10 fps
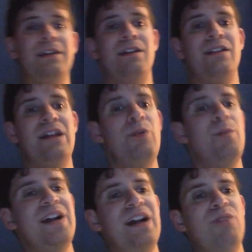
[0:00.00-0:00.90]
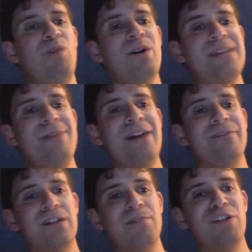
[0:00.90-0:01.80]
Then when Monday Night Raw came back
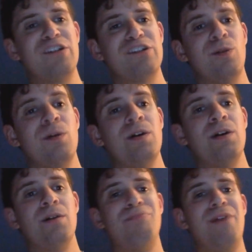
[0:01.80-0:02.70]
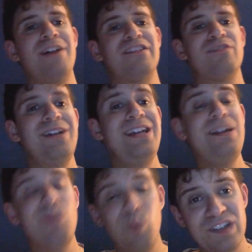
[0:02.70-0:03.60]
from the commercial, Bronson
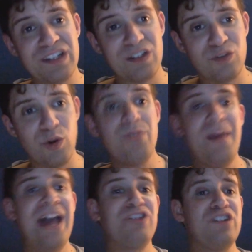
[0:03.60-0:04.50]
Reed was in control of the match.